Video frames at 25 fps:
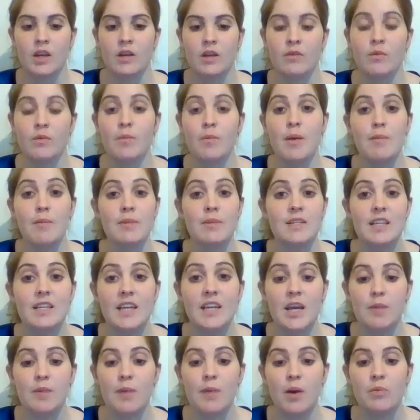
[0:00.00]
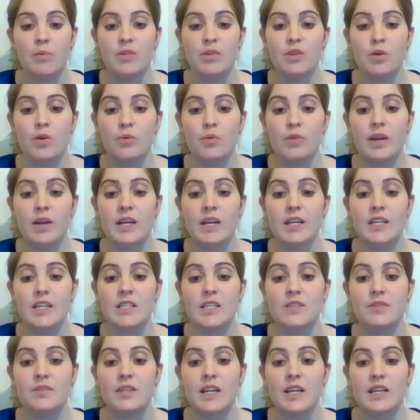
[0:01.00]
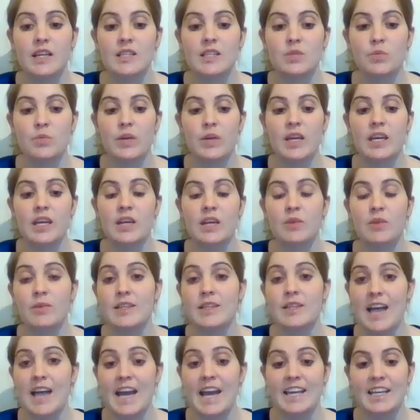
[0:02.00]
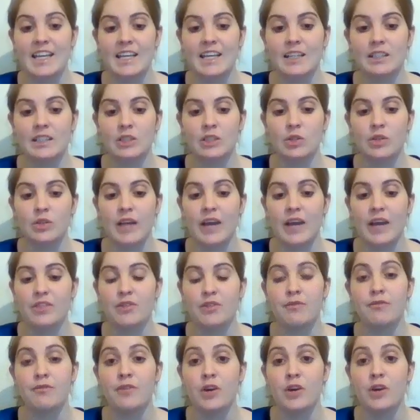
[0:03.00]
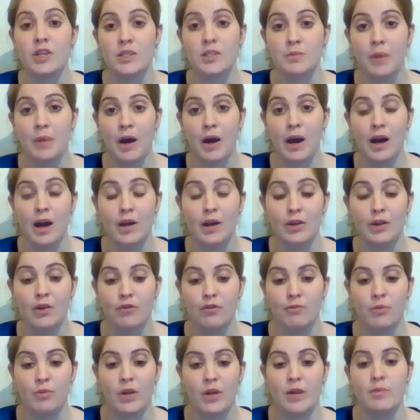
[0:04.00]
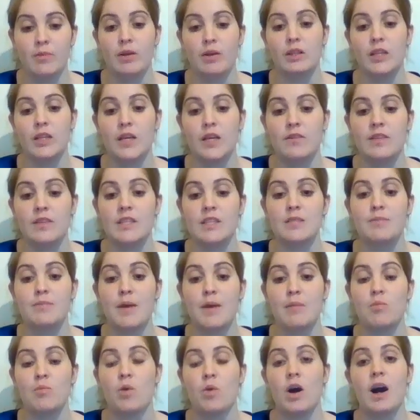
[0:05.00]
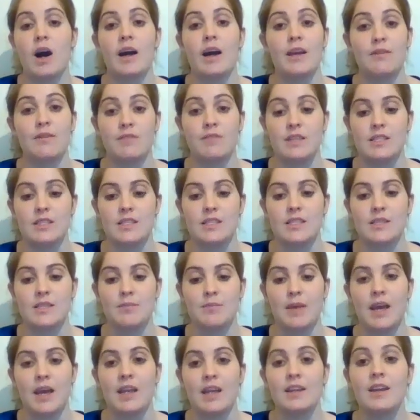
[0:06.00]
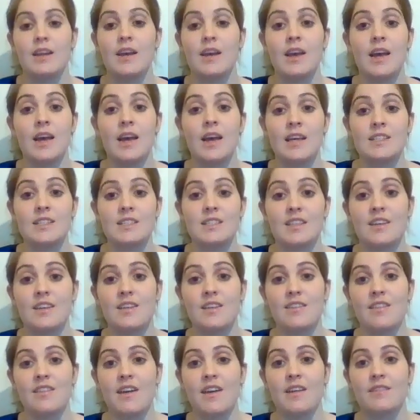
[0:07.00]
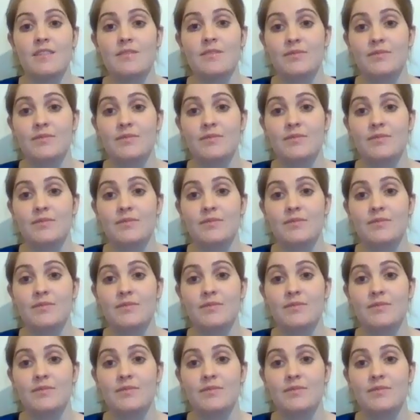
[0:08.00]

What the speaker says: Remember to keep up with your readings for next week. We're taking a look at the first part of Primo Levi's memoir, If This Is a Man. See you then.